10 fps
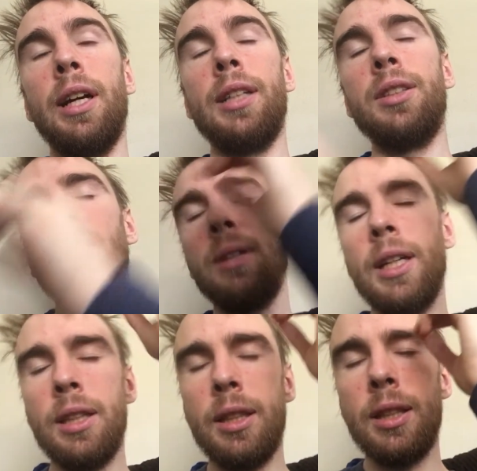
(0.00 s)
I don't
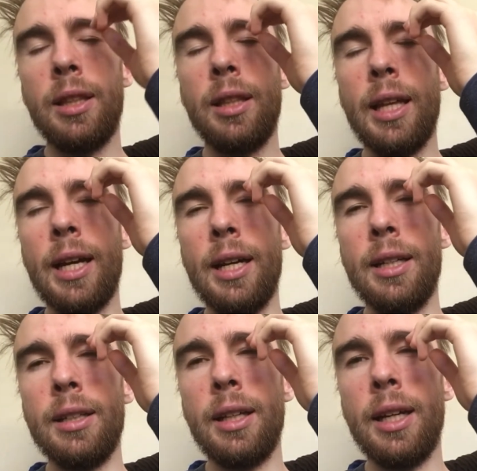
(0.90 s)
get
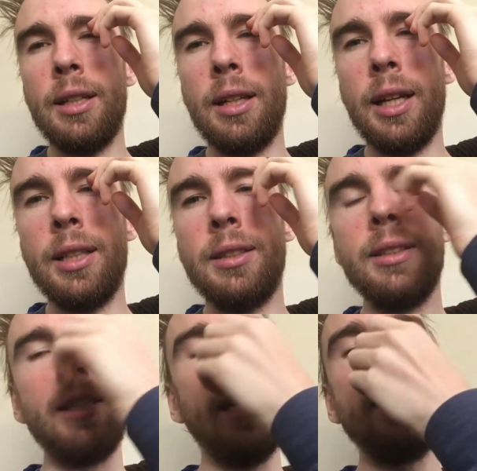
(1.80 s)
that I, I,
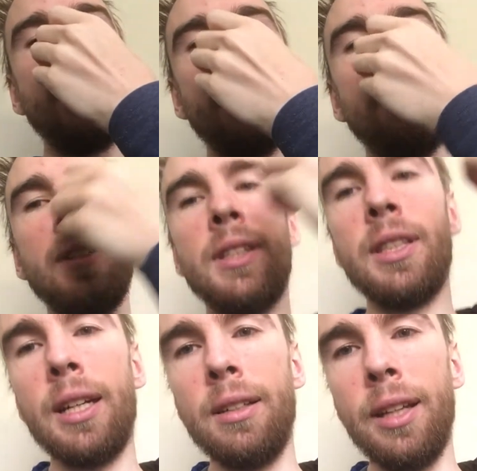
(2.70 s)
I get different
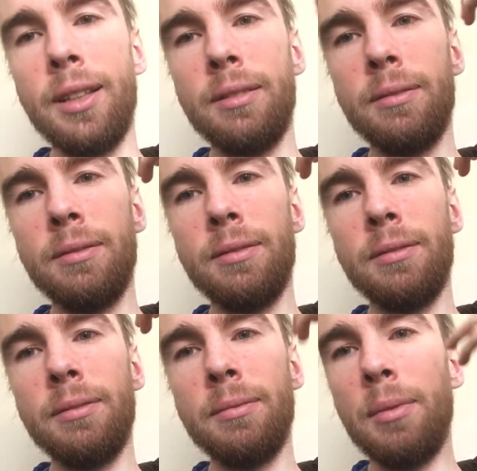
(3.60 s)
like
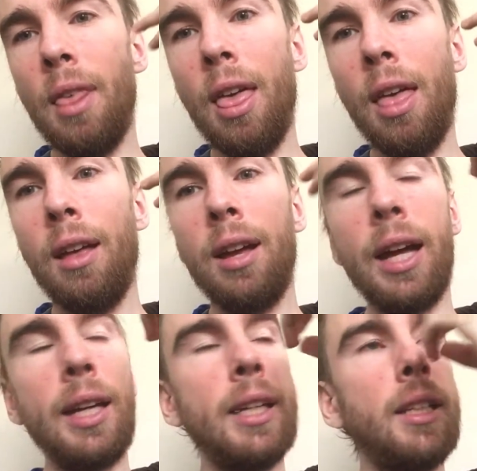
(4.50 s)
ugh,
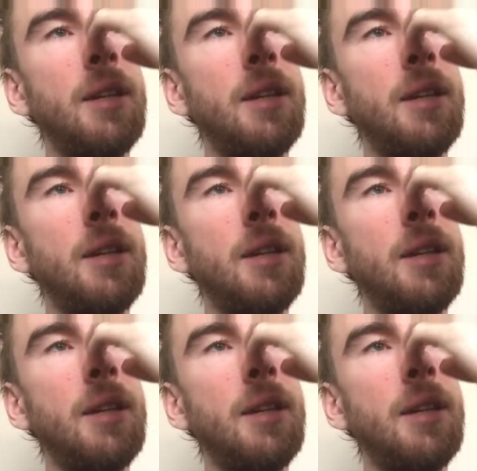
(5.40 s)
I get